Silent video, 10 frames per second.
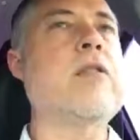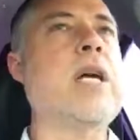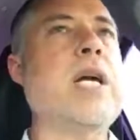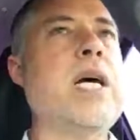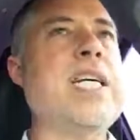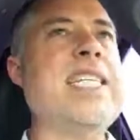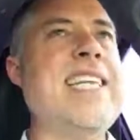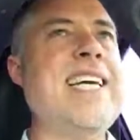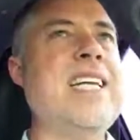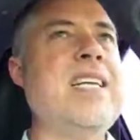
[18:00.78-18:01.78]
of credit
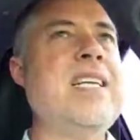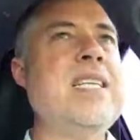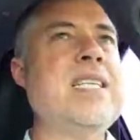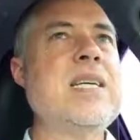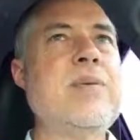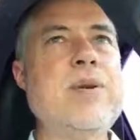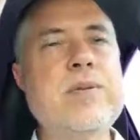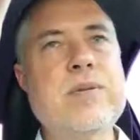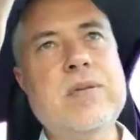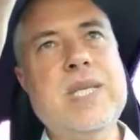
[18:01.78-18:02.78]
card debt, someone
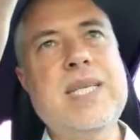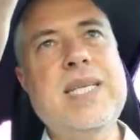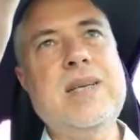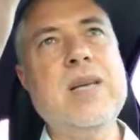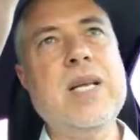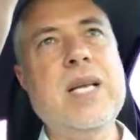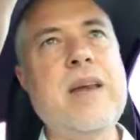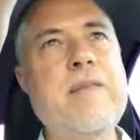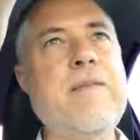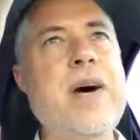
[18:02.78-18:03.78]
who's continually
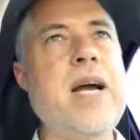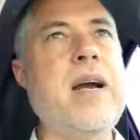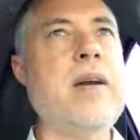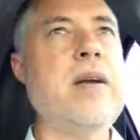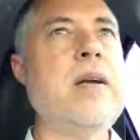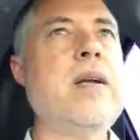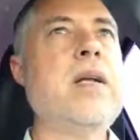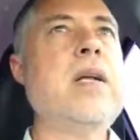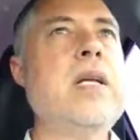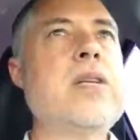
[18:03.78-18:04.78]
getting fired.
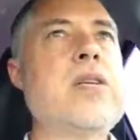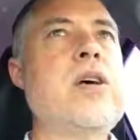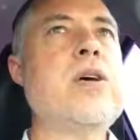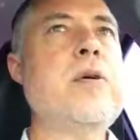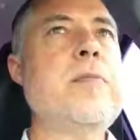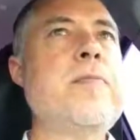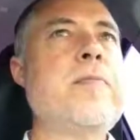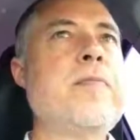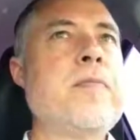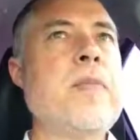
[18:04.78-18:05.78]
So
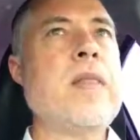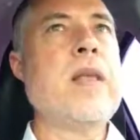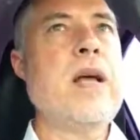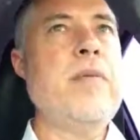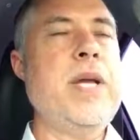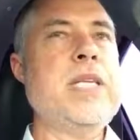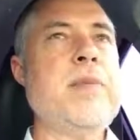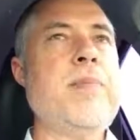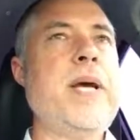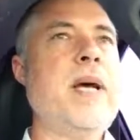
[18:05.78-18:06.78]
I
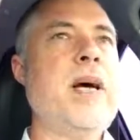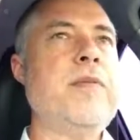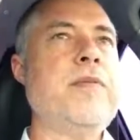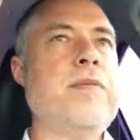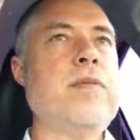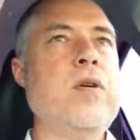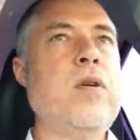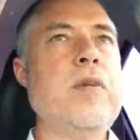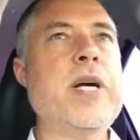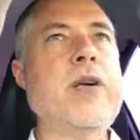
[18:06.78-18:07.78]
managed to pay off
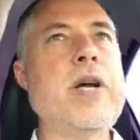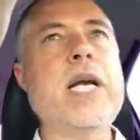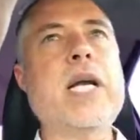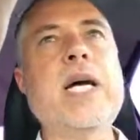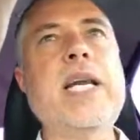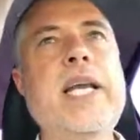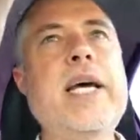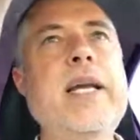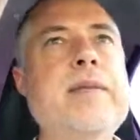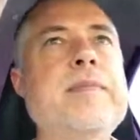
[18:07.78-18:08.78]
all of my credit card
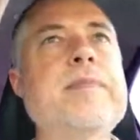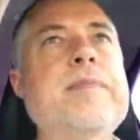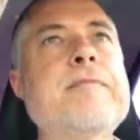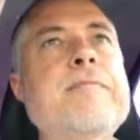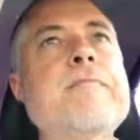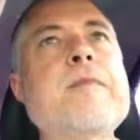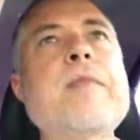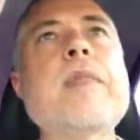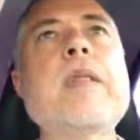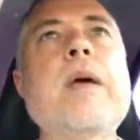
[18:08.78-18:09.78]
debt,
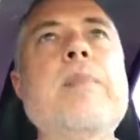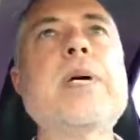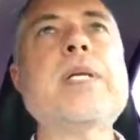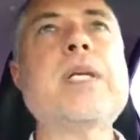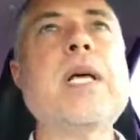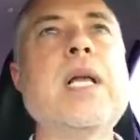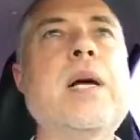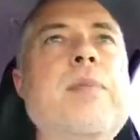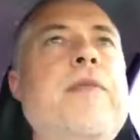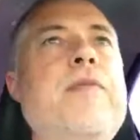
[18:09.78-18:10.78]
but still
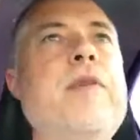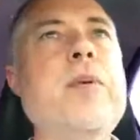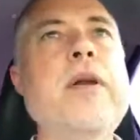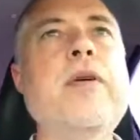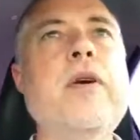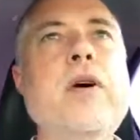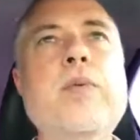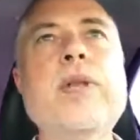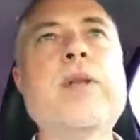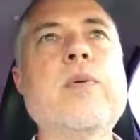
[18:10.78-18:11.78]
I'm a
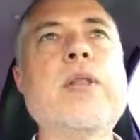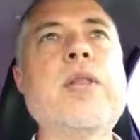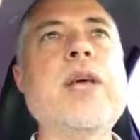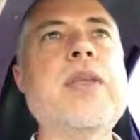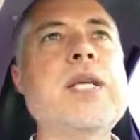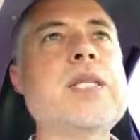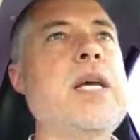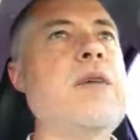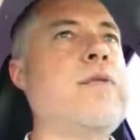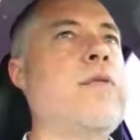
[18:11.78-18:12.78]
51-year-old with nothing
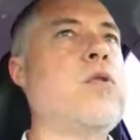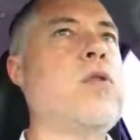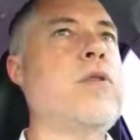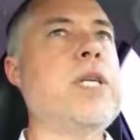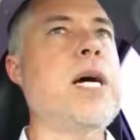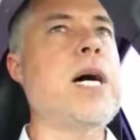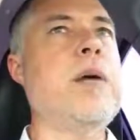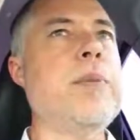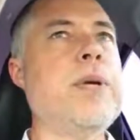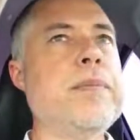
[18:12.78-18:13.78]
saved for
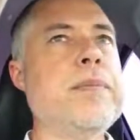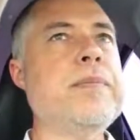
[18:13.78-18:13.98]
retirement.